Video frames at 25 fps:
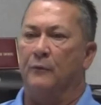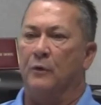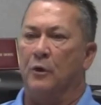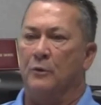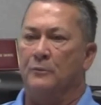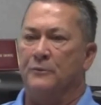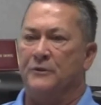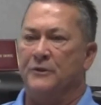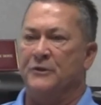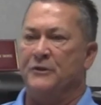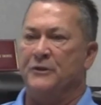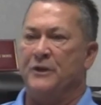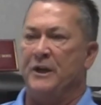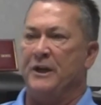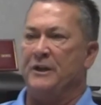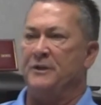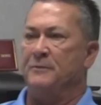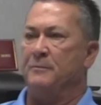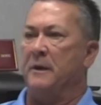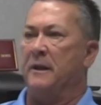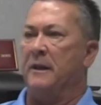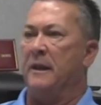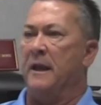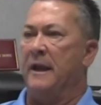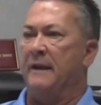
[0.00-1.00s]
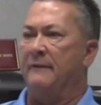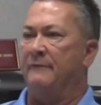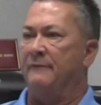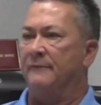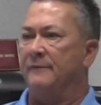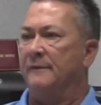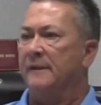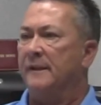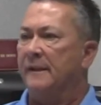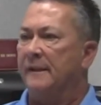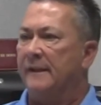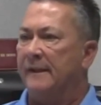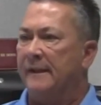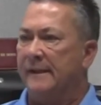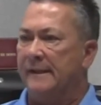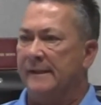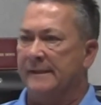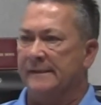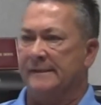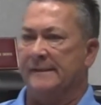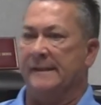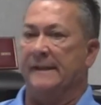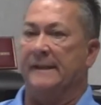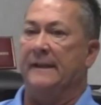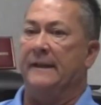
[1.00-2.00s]
that Rome's has changed my life
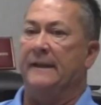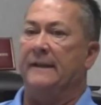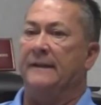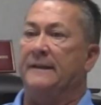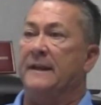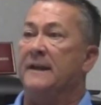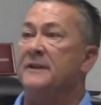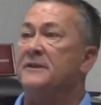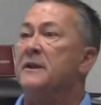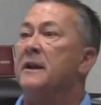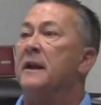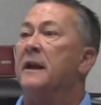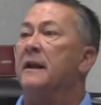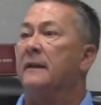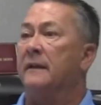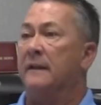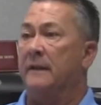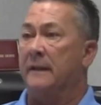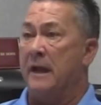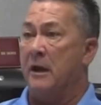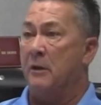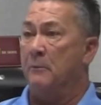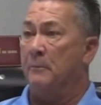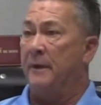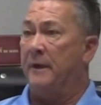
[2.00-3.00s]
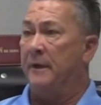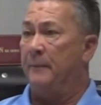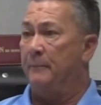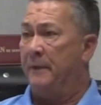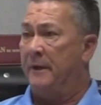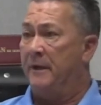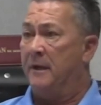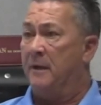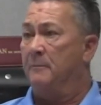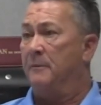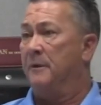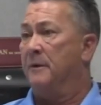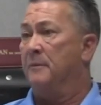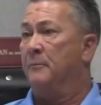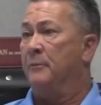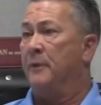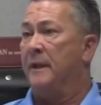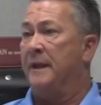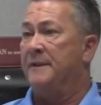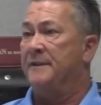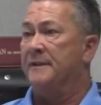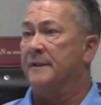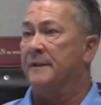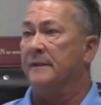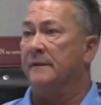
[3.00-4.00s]
is that it does not allow me to become
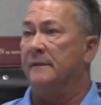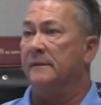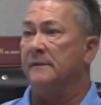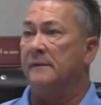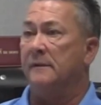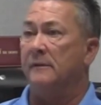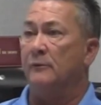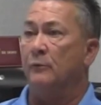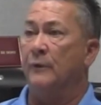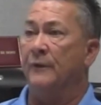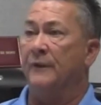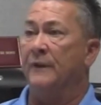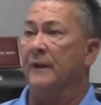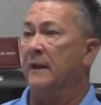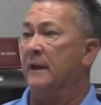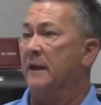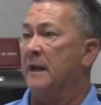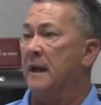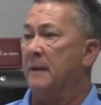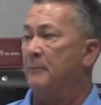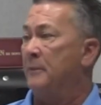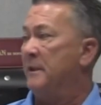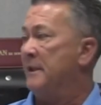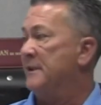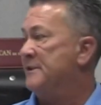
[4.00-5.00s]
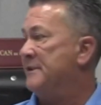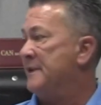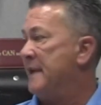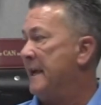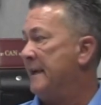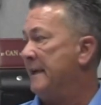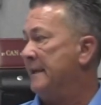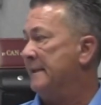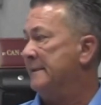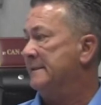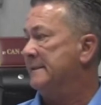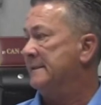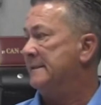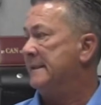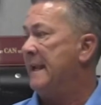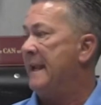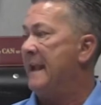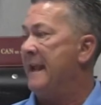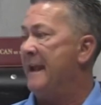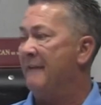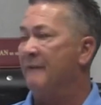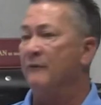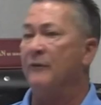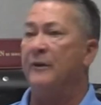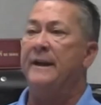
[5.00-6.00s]
complacent. Within a couple of seconds,
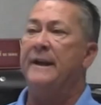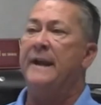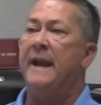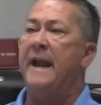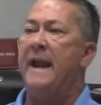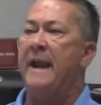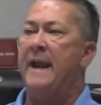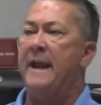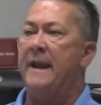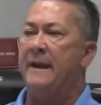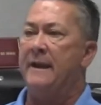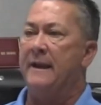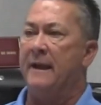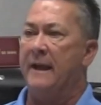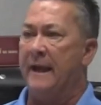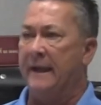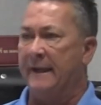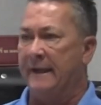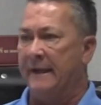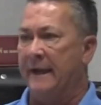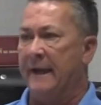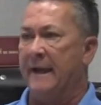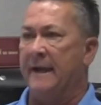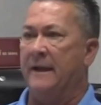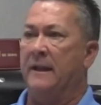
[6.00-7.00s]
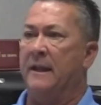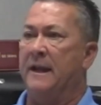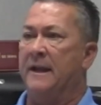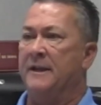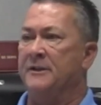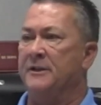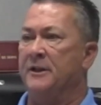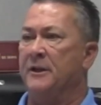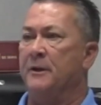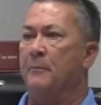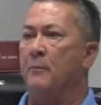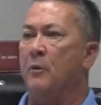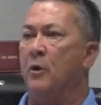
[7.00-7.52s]
every day, I can analyze the